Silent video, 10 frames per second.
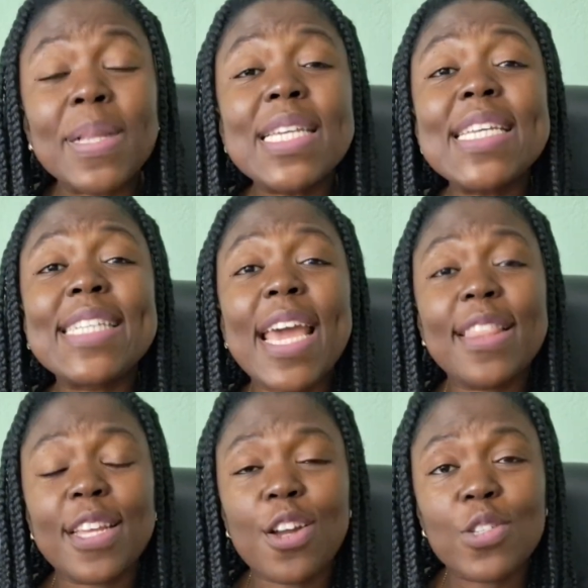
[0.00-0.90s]
Please
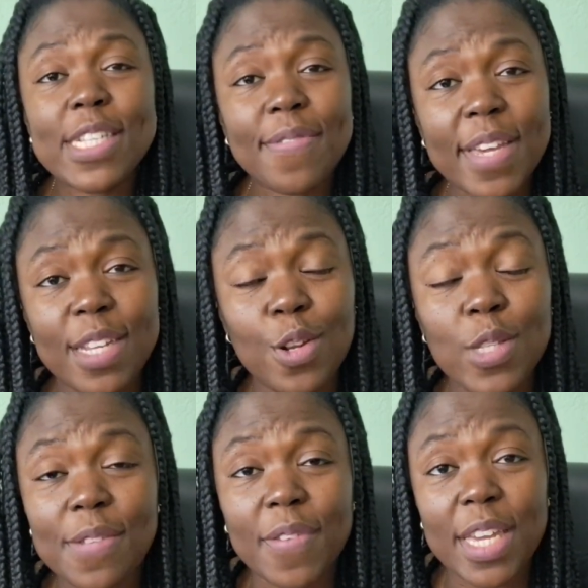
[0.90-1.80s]
hit the
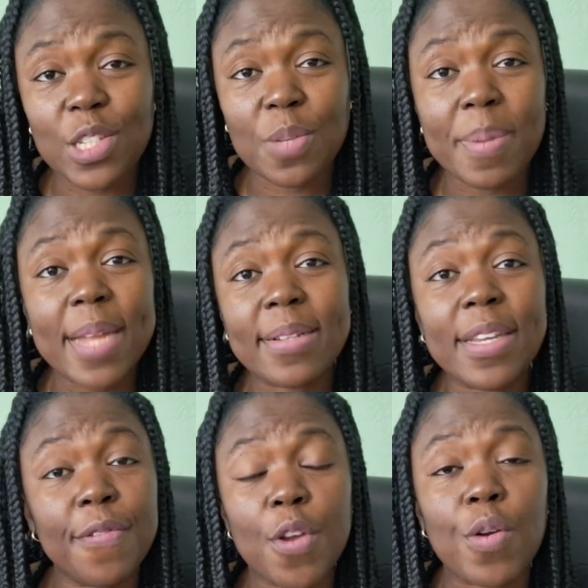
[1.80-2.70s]
notification button
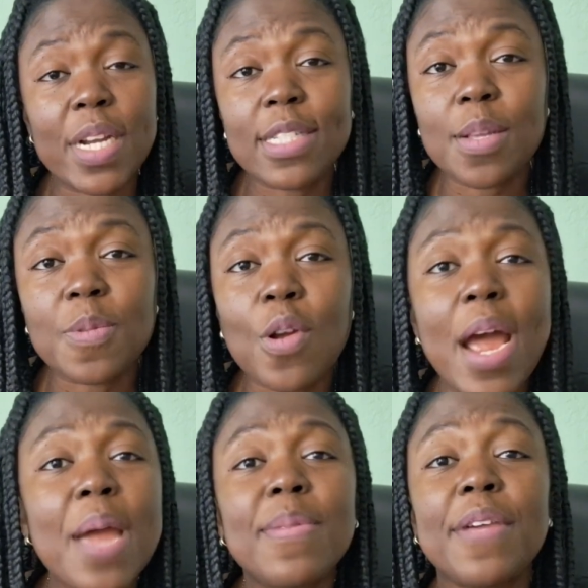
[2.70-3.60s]
if you're already
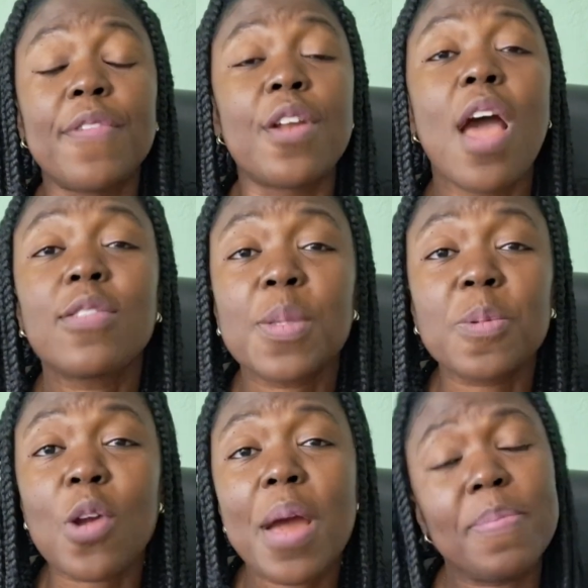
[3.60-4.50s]
subscribed. If you're not
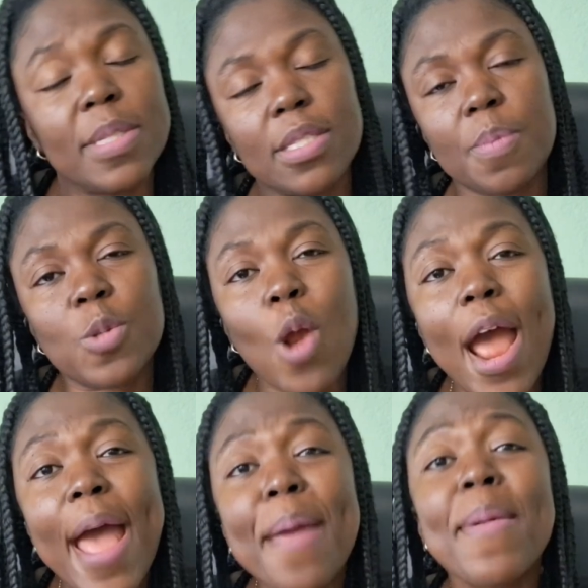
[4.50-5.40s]
subscribed, please
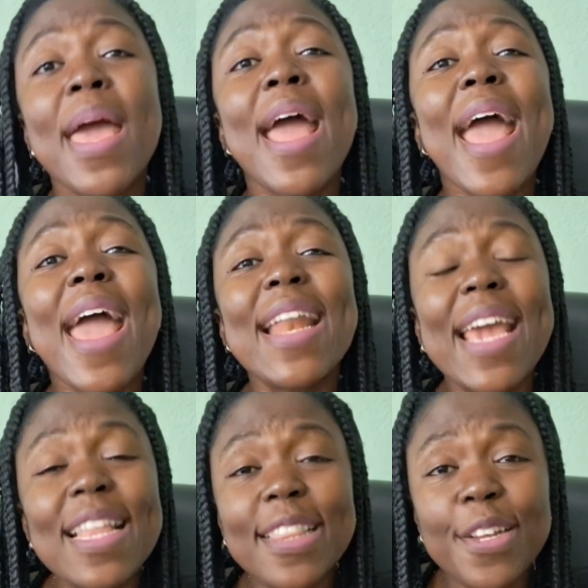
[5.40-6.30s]
subscribe and
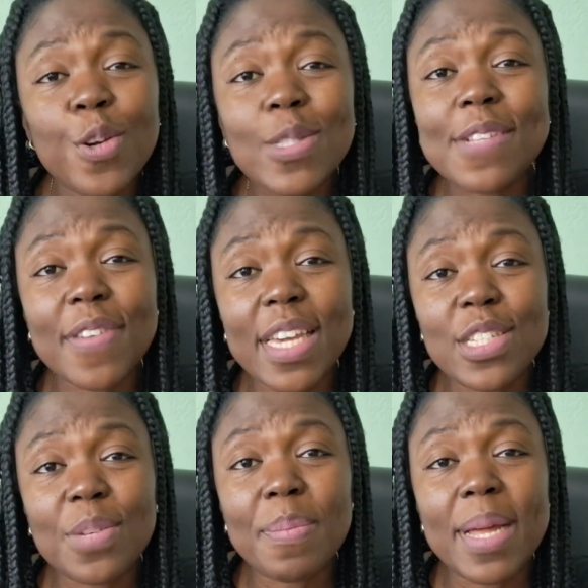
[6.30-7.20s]
hit the
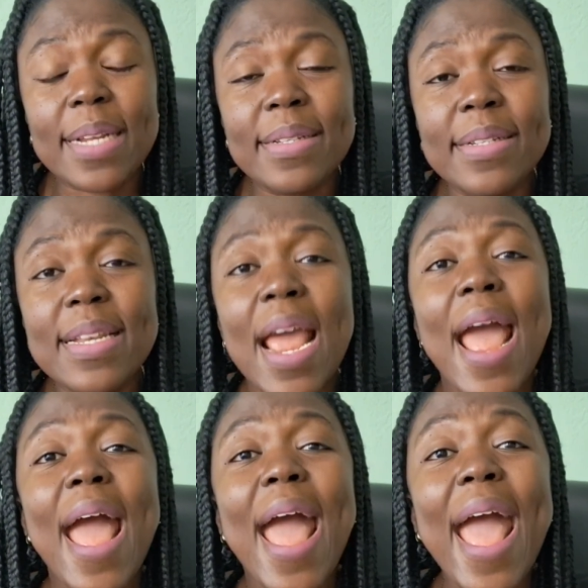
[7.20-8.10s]
notification button,
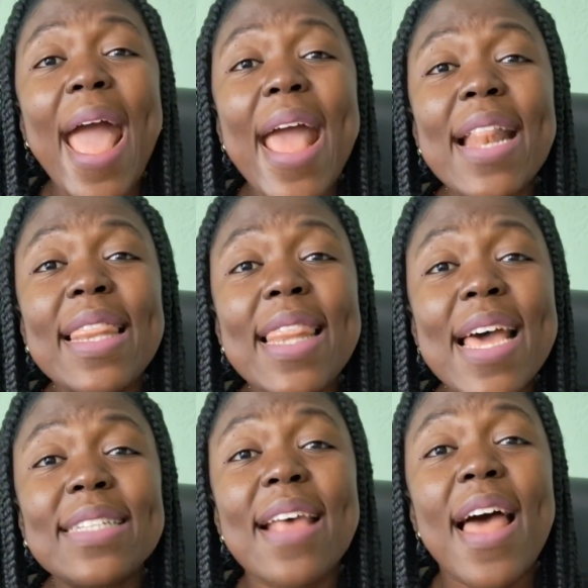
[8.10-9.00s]
and
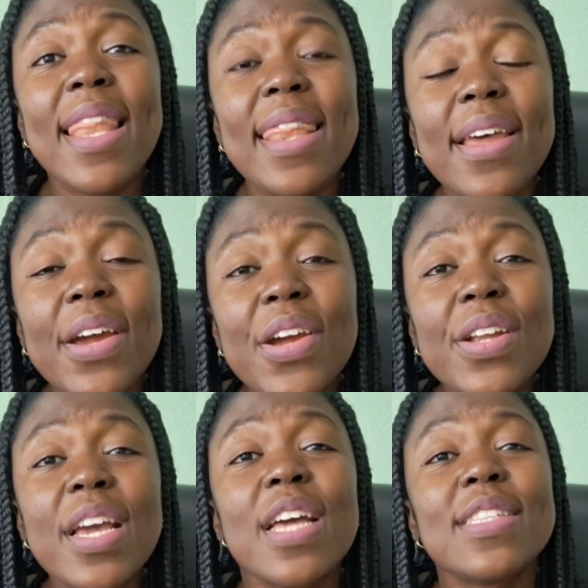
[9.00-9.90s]
let's
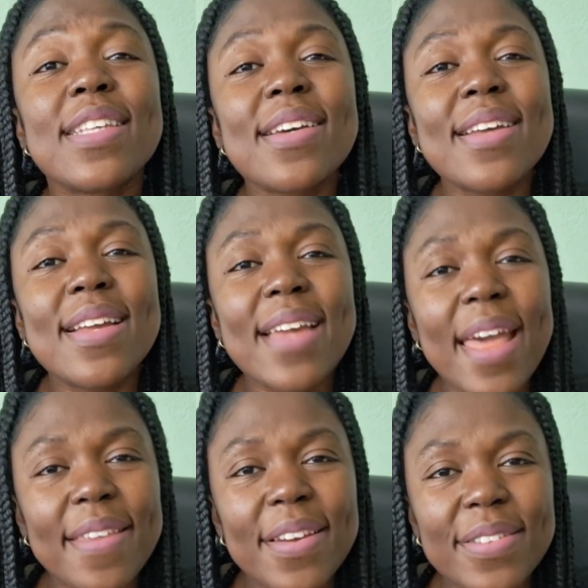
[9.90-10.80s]
learn
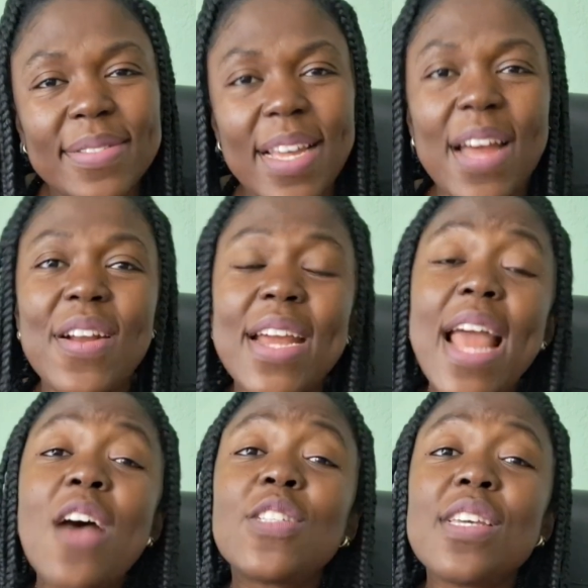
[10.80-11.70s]
together. All right,
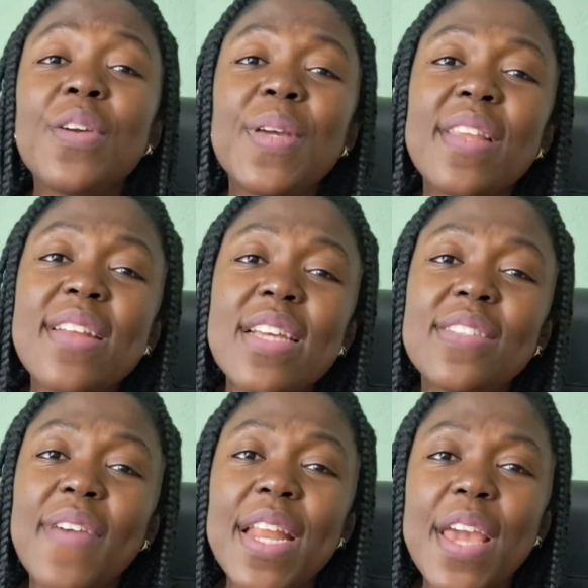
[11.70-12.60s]
I'll see you in the next
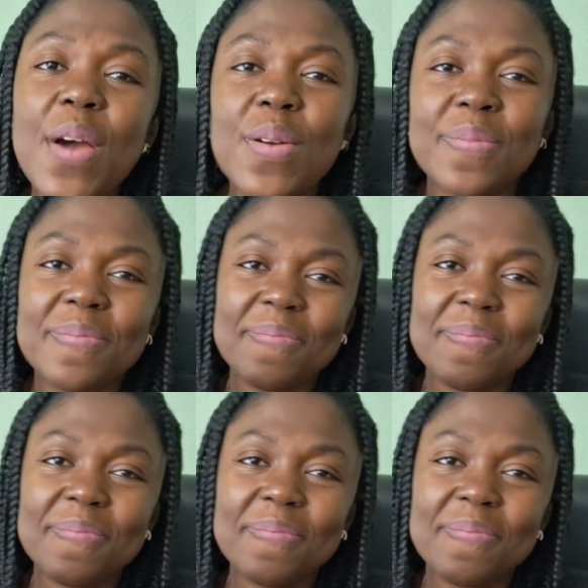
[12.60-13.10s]
video.